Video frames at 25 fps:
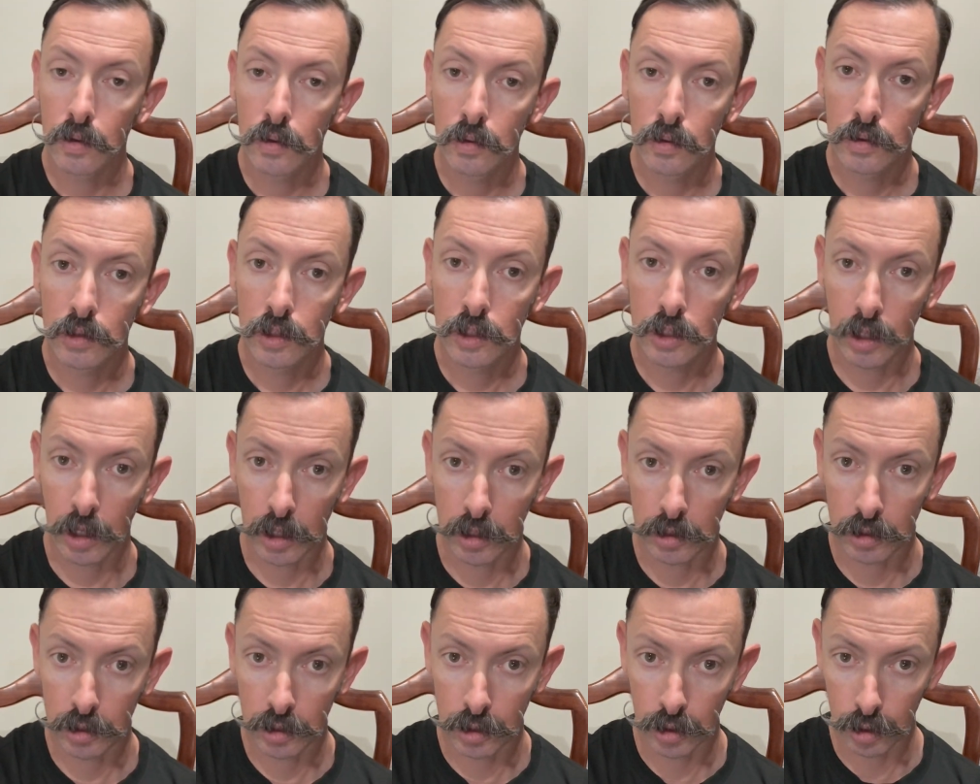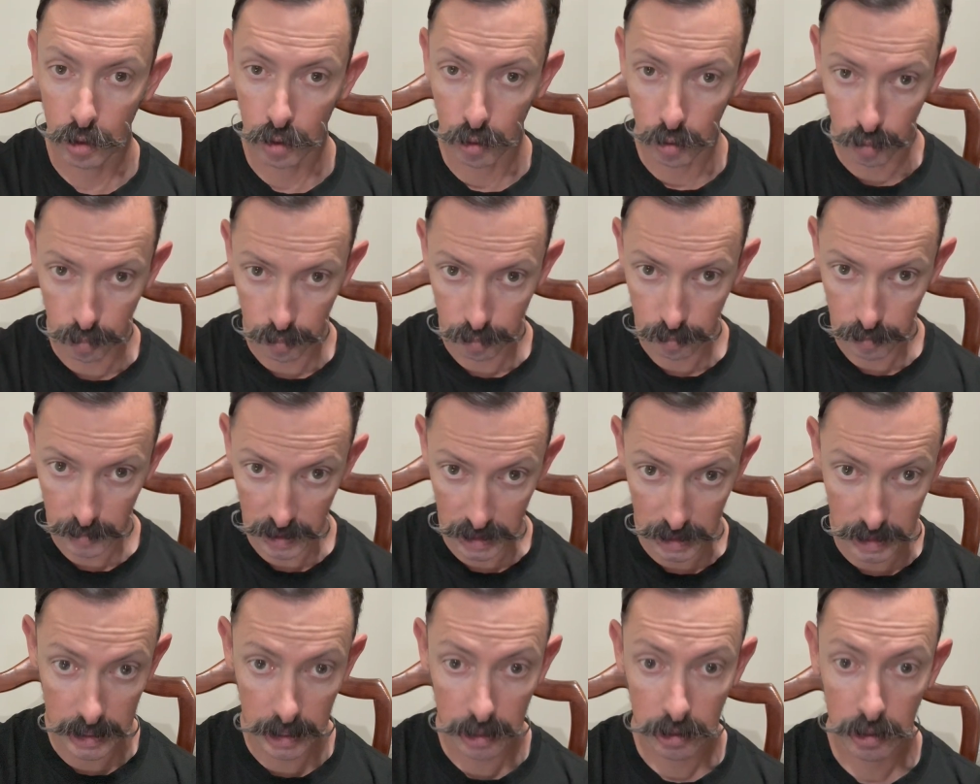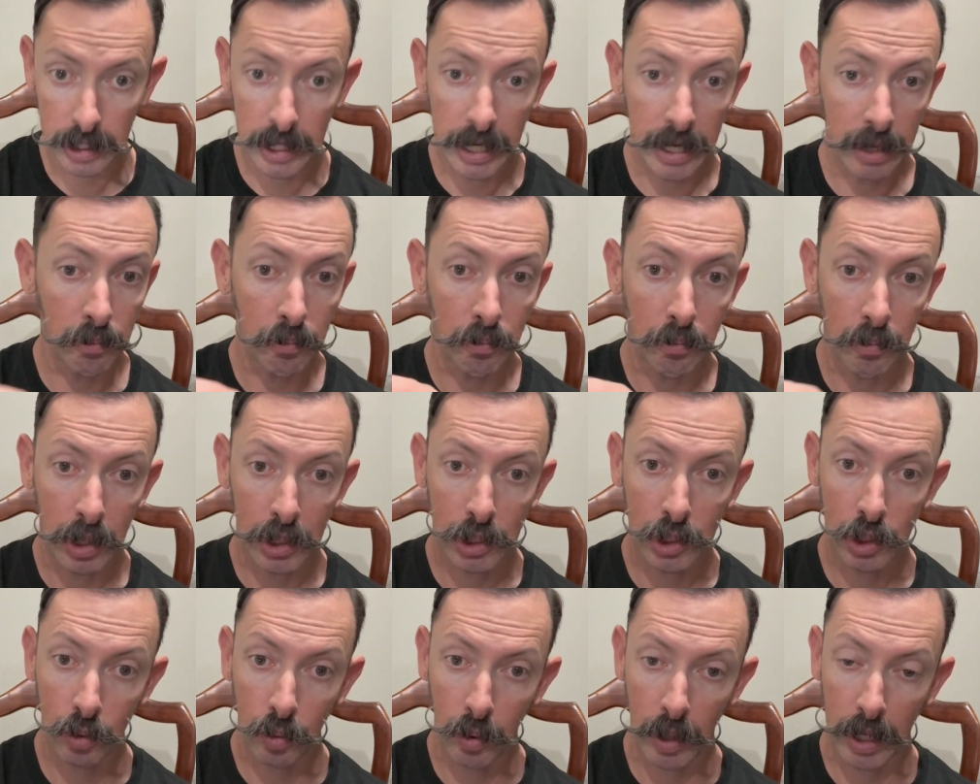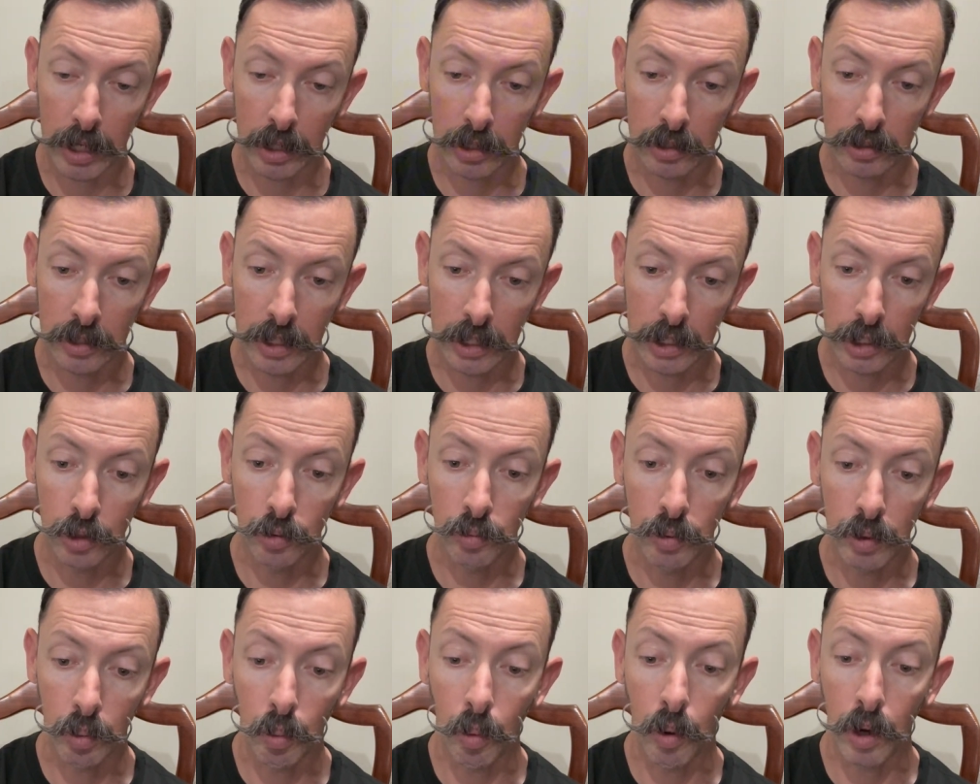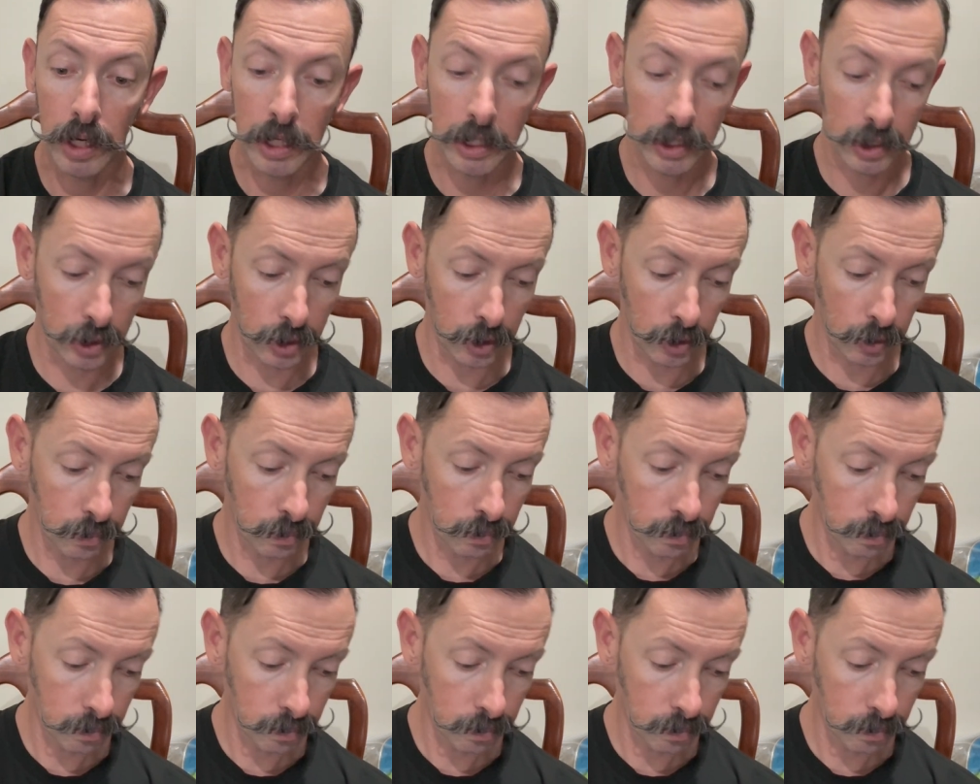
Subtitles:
start to deteriorate much quicker than you would want it to.